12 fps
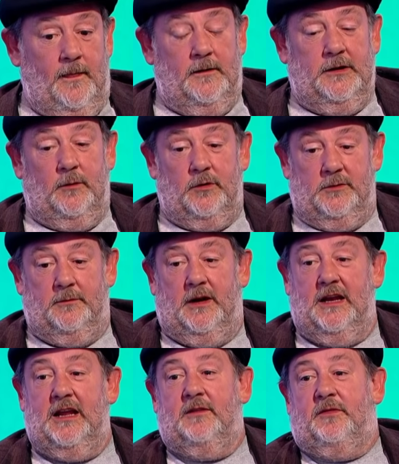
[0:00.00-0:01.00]
They wouldn't
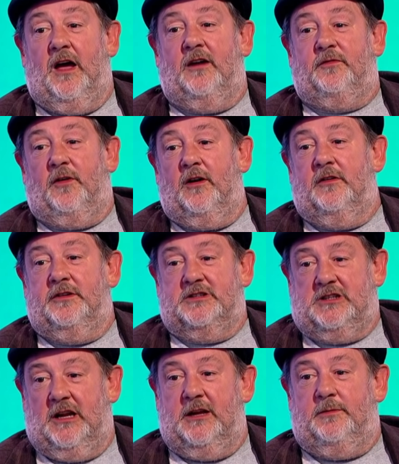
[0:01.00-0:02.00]
believe that I'd fallen
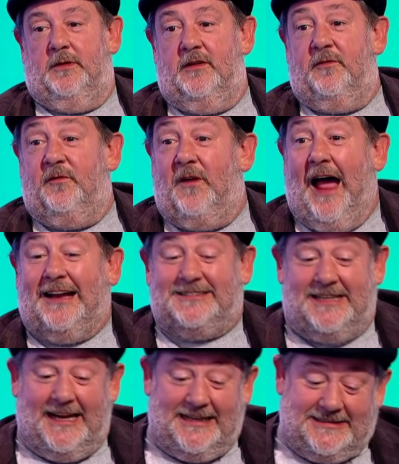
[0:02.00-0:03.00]
asleep. And the fact
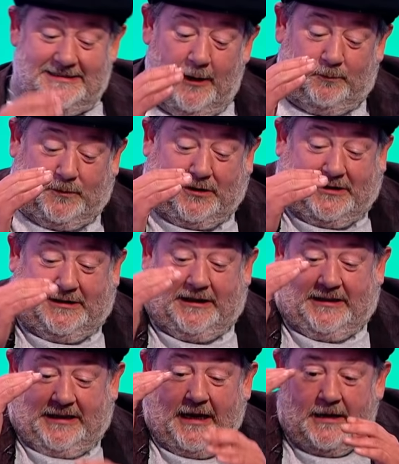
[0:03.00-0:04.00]
is, the
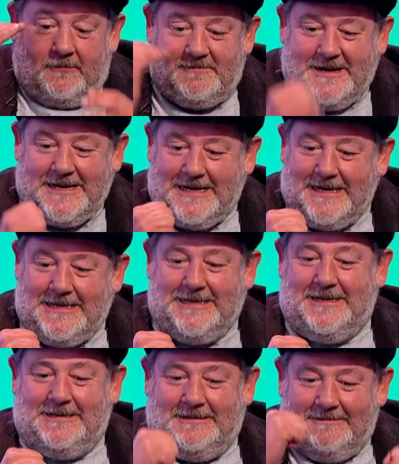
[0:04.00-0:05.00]
thing that really...
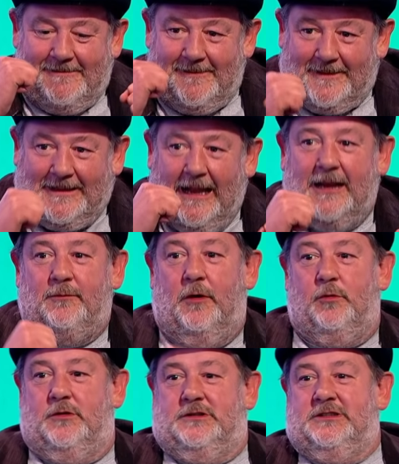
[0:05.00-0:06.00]
thing of it
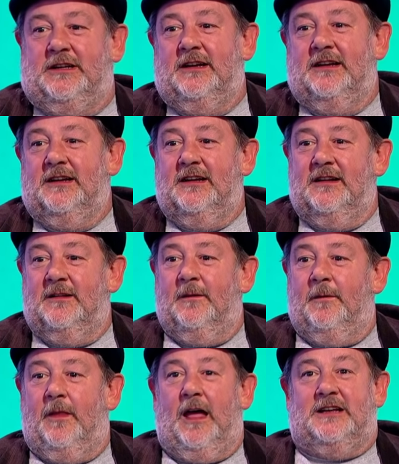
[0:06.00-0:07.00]
was,
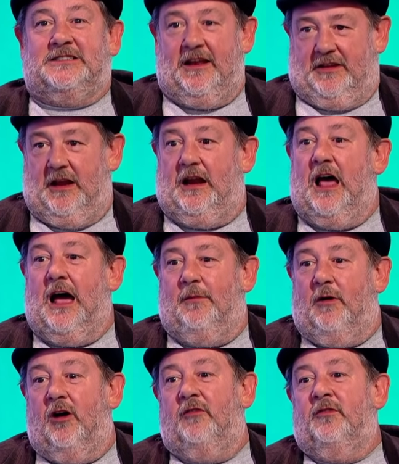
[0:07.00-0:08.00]
I set the alarm
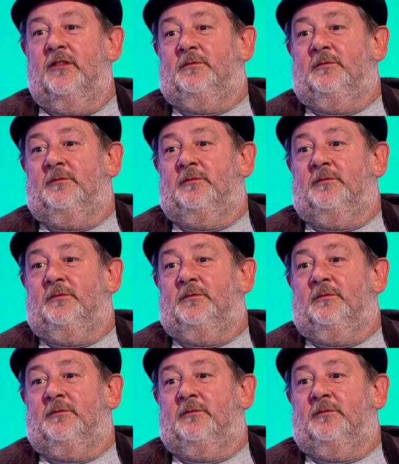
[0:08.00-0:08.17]
off,